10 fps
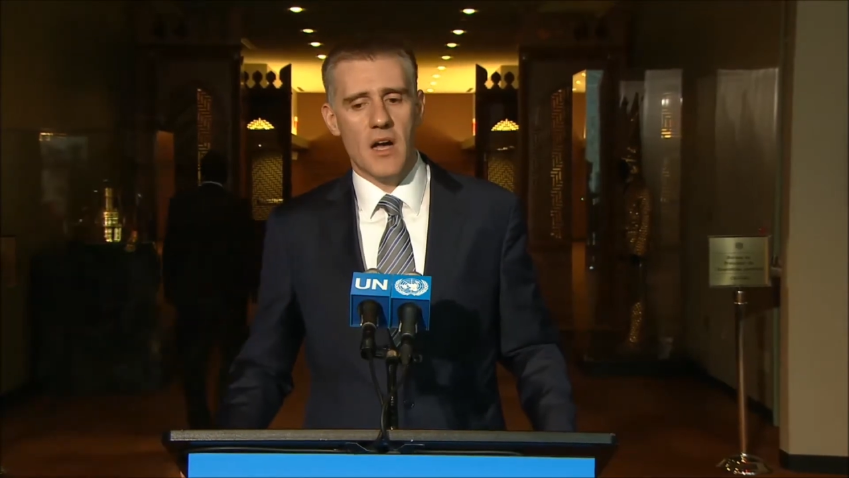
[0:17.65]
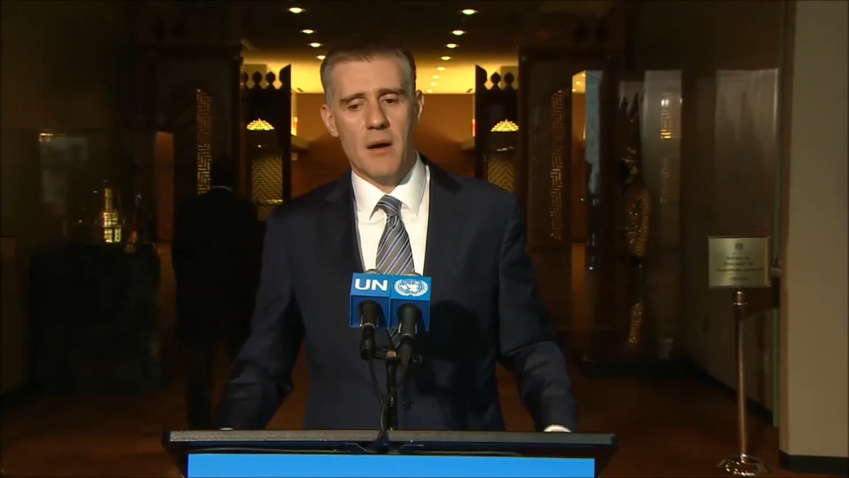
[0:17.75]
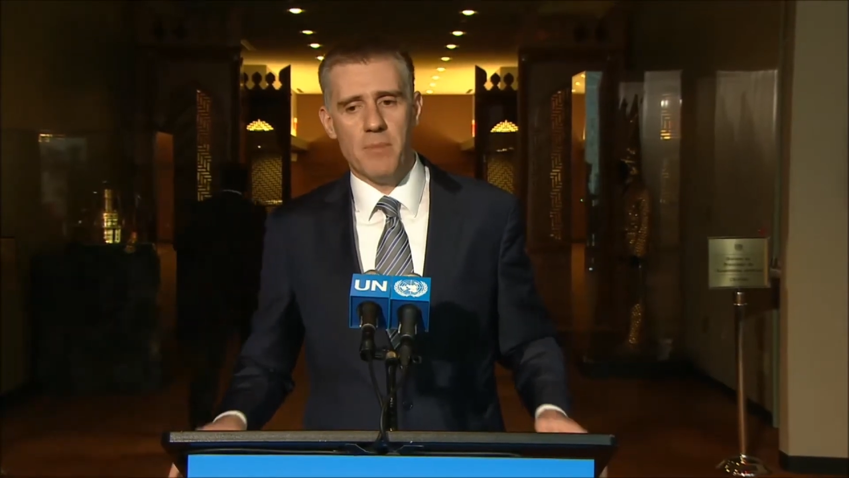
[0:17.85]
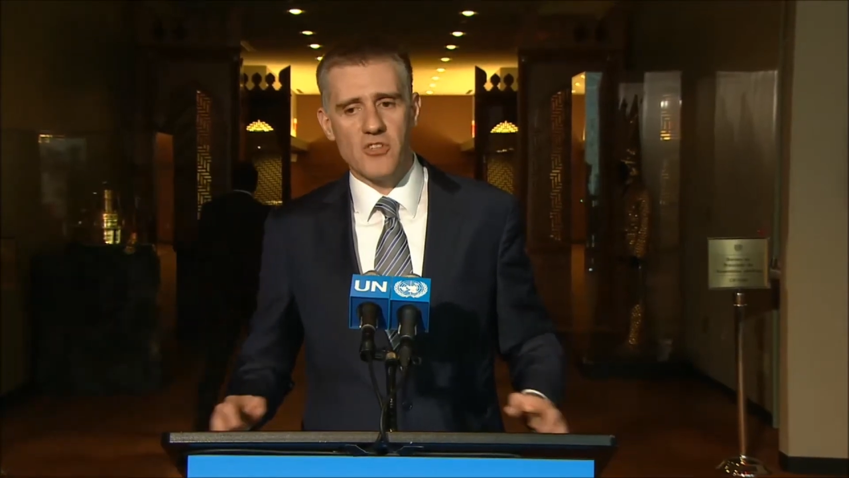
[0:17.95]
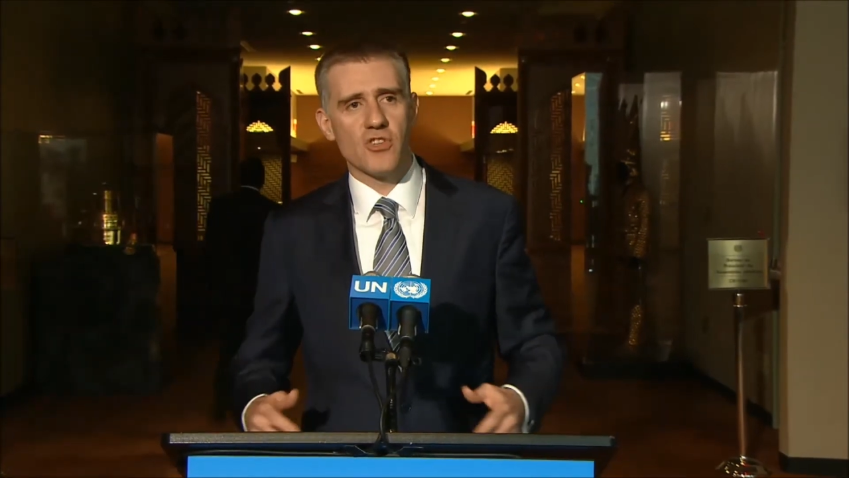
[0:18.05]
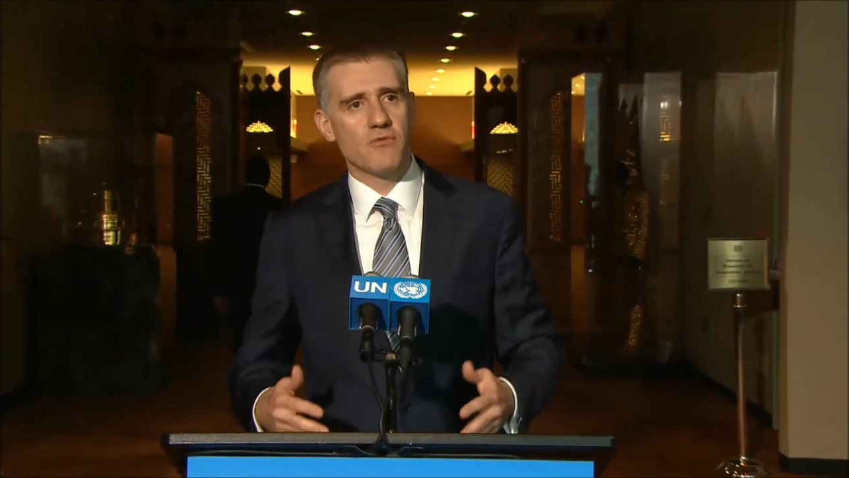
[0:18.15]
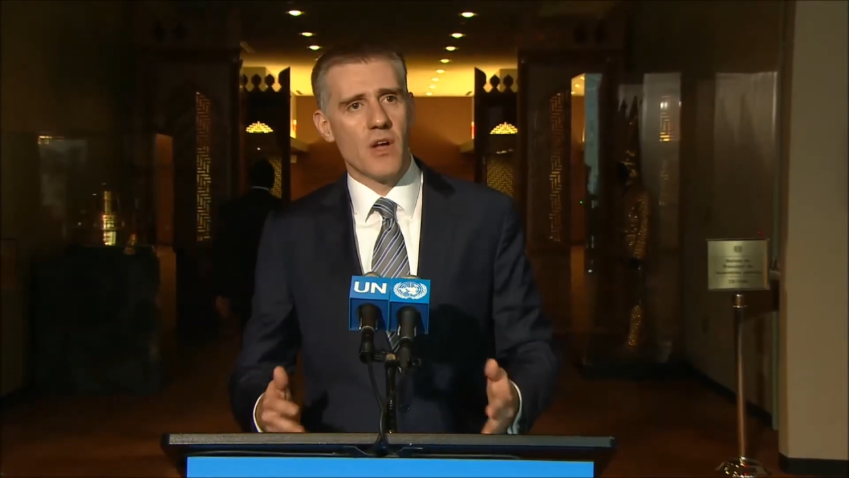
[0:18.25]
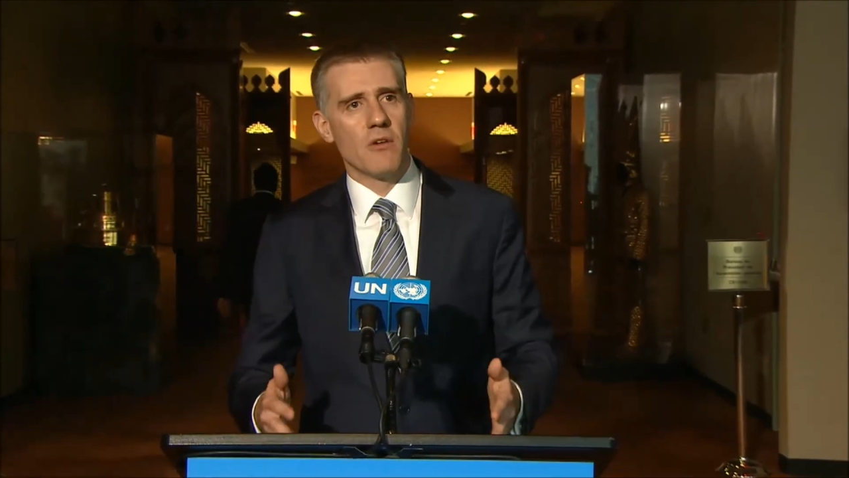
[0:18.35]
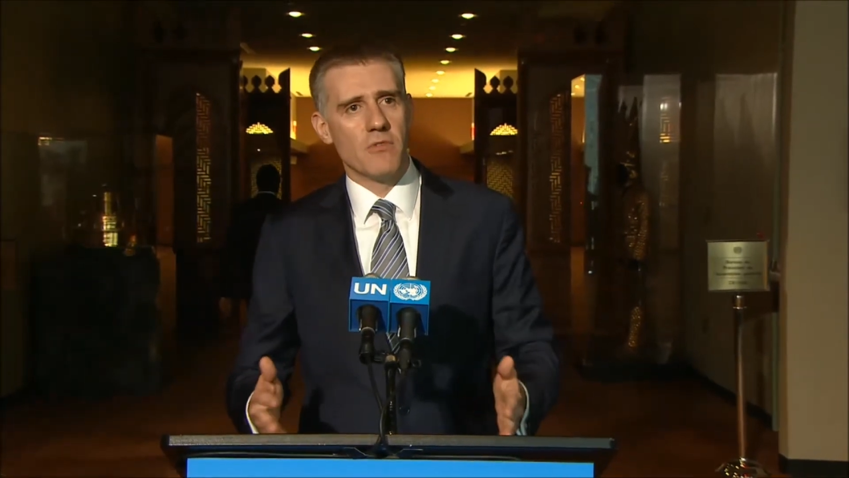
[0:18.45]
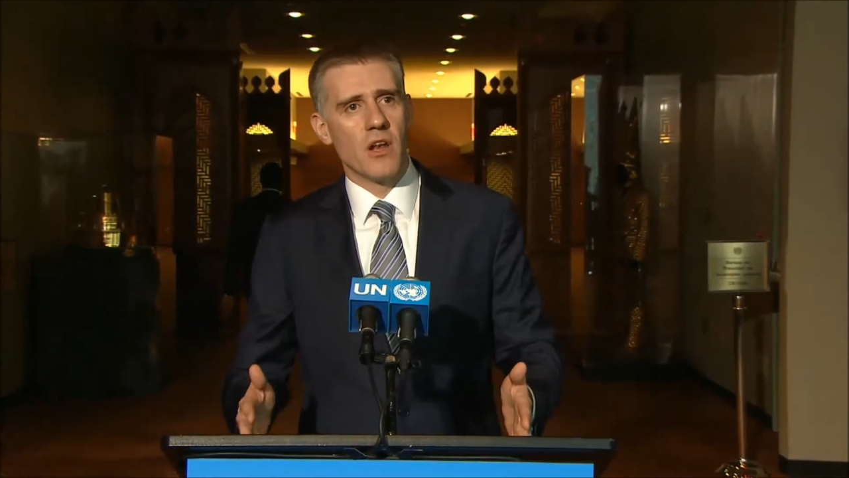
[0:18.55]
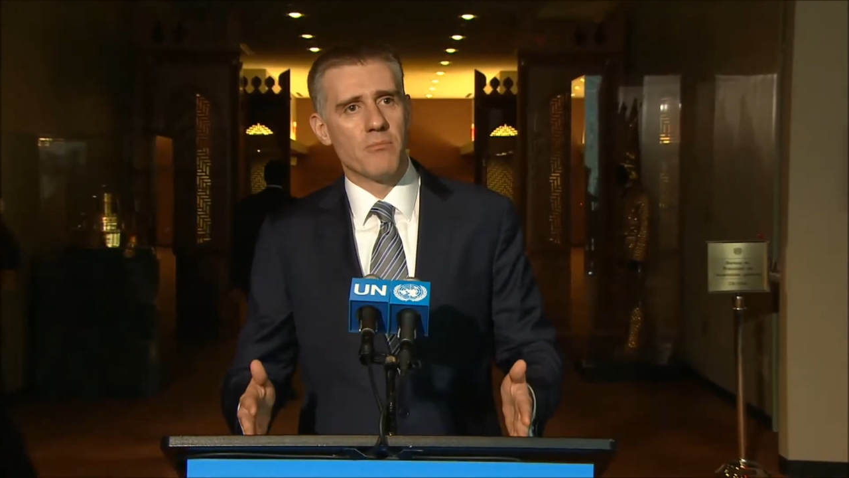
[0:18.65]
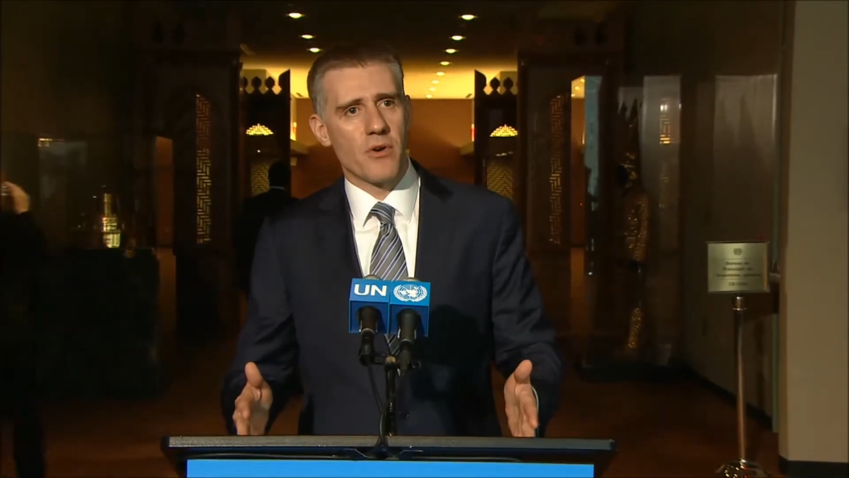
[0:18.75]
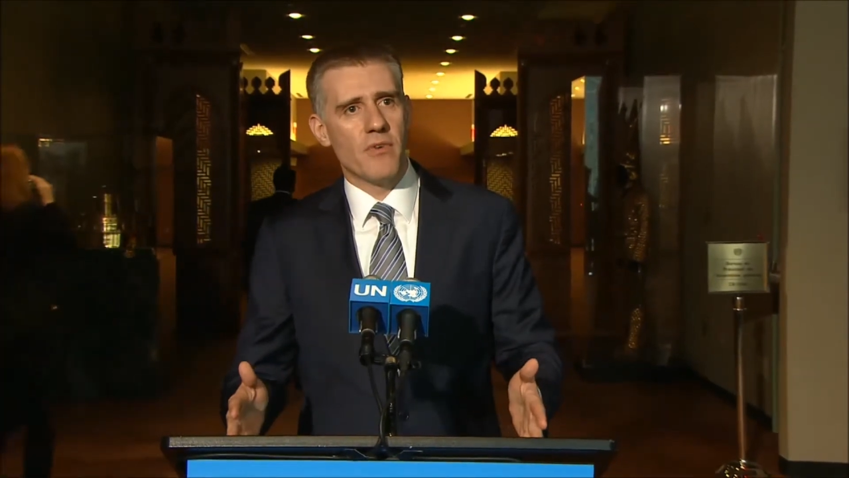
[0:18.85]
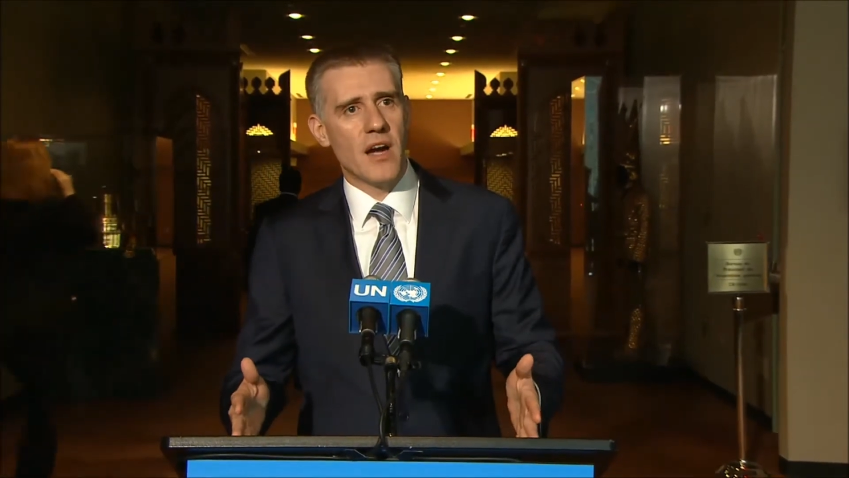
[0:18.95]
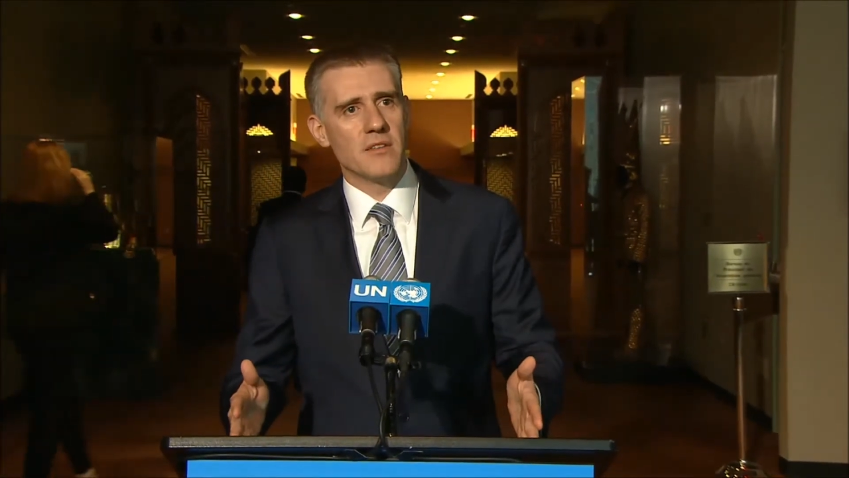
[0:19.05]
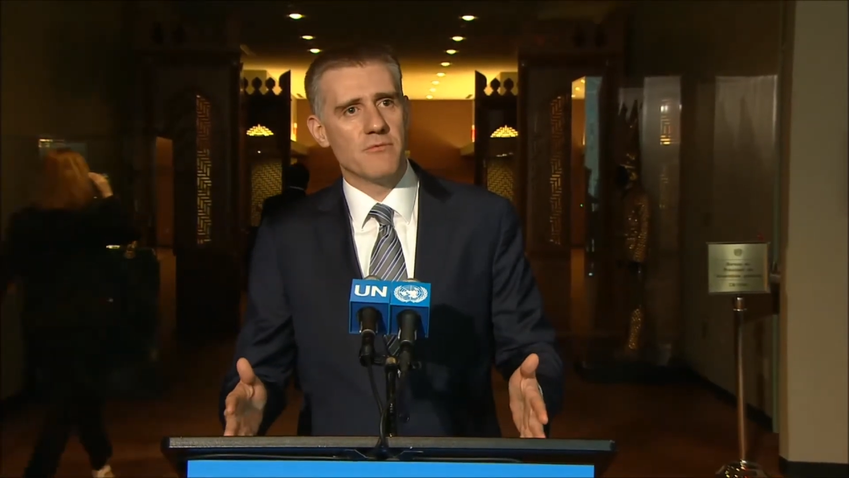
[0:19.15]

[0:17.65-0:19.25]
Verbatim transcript: our budget will will provide